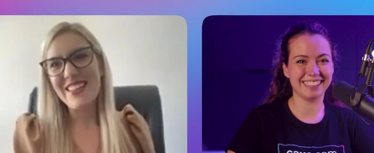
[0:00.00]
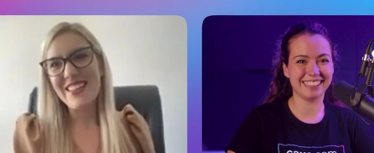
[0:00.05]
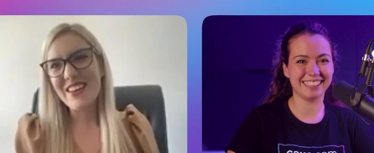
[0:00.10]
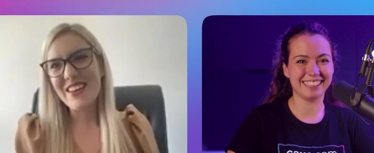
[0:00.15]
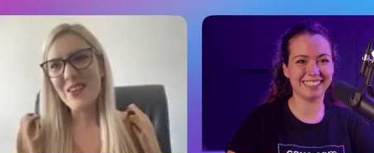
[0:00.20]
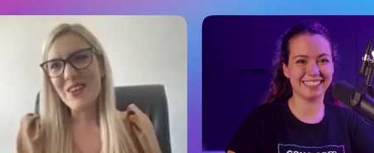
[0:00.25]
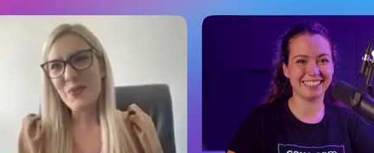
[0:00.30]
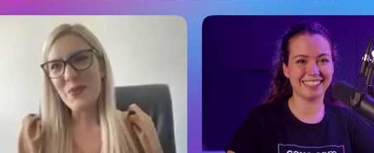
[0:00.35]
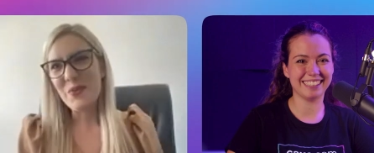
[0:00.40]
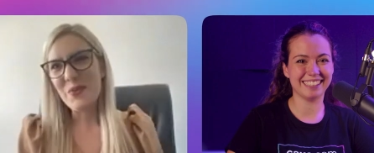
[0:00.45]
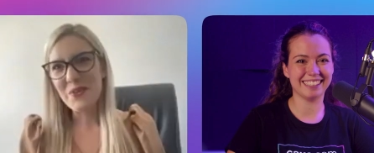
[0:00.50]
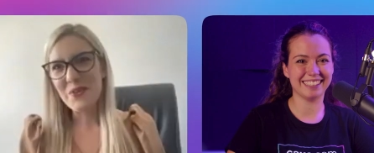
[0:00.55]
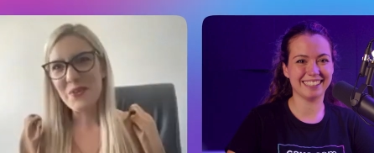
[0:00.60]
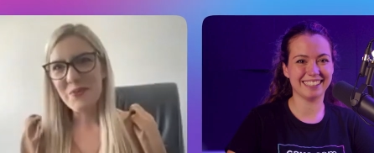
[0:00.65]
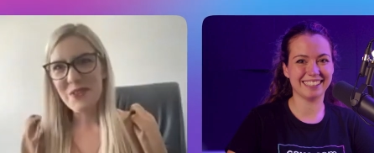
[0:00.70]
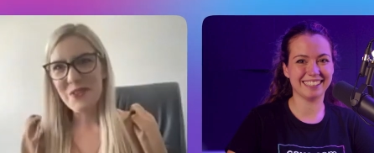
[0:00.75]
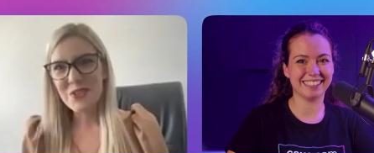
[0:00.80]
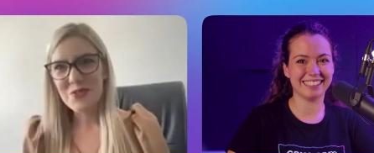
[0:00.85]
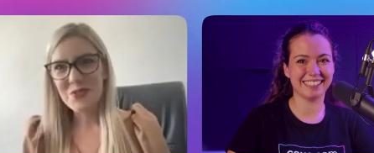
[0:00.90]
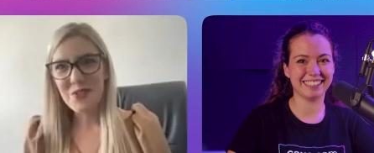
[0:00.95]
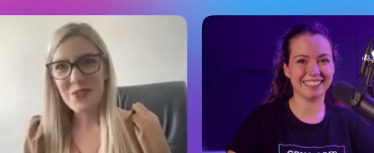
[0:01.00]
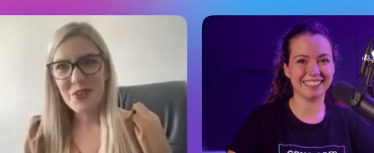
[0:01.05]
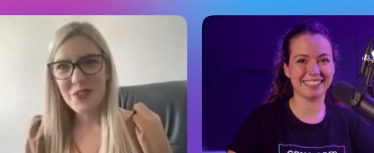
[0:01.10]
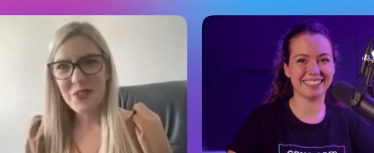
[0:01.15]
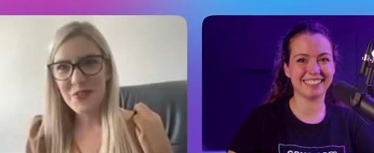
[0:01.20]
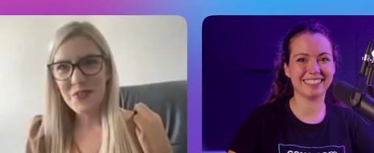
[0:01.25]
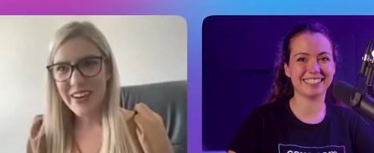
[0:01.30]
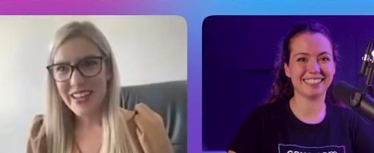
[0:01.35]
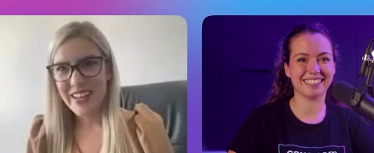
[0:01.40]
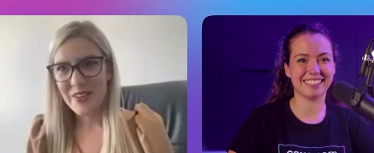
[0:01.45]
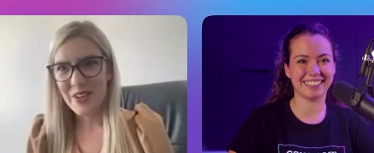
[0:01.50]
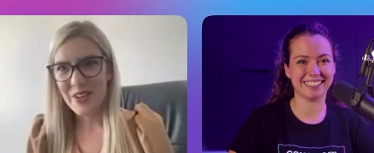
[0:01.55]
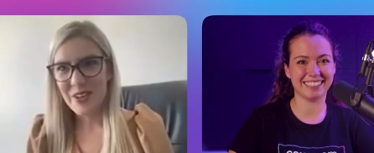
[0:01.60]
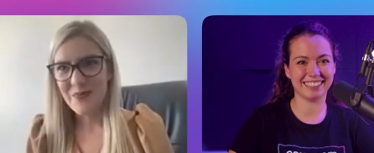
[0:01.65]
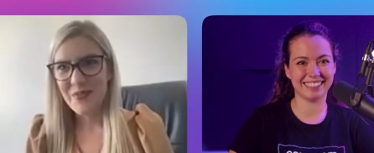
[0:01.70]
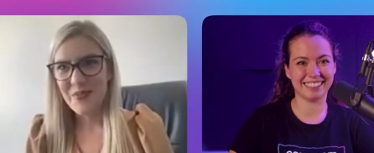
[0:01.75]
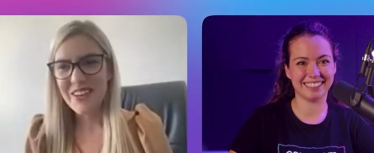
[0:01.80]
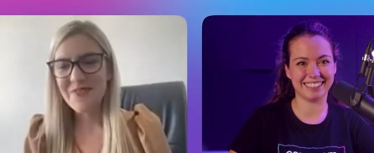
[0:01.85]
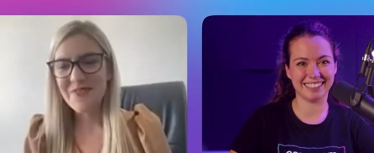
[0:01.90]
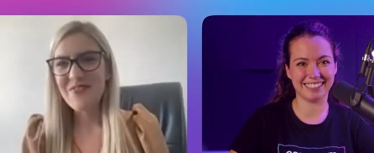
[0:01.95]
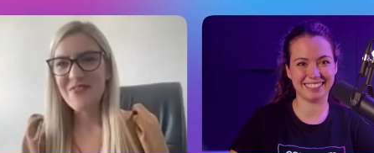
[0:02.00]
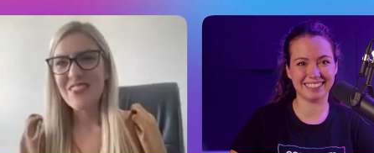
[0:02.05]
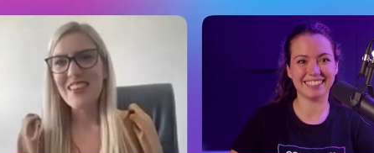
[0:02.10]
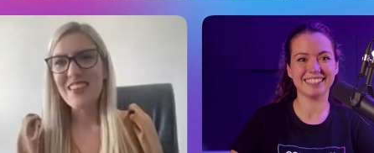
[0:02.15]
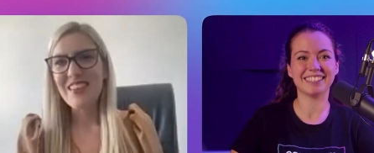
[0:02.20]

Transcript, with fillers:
Speaker 1: Thank you very much for inviting me.